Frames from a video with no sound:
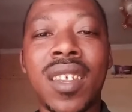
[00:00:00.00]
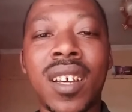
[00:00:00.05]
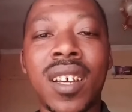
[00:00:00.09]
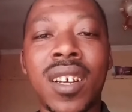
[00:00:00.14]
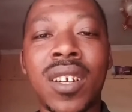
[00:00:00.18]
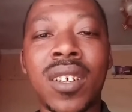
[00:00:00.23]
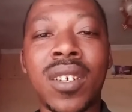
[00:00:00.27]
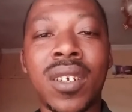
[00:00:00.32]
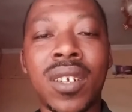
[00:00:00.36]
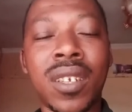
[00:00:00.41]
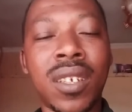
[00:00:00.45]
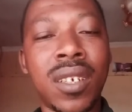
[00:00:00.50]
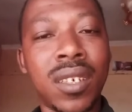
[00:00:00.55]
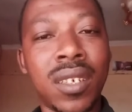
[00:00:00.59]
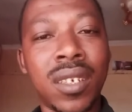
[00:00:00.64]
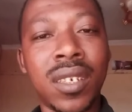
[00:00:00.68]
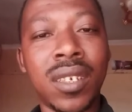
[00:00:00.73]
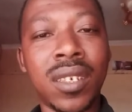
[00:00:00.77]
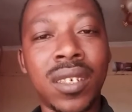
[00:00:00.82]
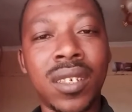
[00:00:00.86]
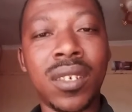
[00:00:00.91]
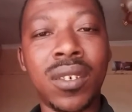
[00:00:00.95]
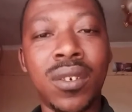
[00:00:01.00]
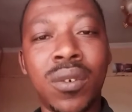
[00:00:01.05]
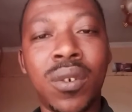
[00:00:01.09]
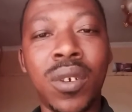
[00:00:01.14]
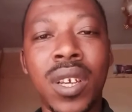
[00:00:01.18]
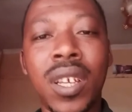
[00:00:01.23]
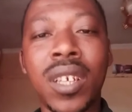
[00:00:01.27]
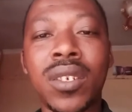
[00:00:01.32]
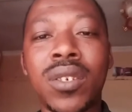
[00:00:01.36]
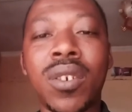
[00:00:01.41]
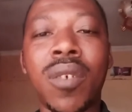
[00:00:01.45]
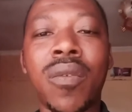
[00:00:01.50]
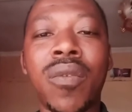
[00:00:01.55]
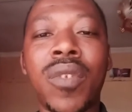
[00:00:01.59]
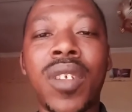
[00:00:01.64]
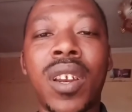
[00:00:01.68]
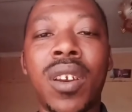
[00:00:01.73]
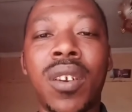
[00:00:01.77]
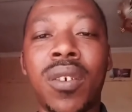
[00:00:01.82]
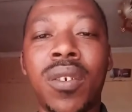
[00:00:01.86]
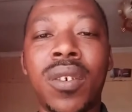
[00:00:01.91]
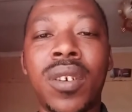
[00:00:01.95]
the doings of
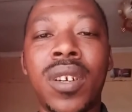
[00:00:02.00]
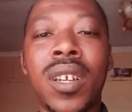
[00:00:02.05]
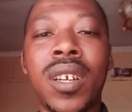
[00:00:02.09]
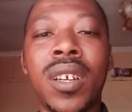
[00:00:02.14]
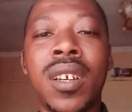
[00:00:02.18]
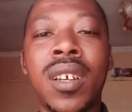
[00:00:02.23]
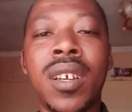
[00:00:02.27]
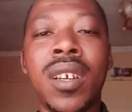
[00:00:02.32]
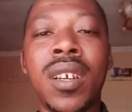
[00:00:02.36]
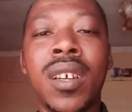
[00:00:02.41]
the Lord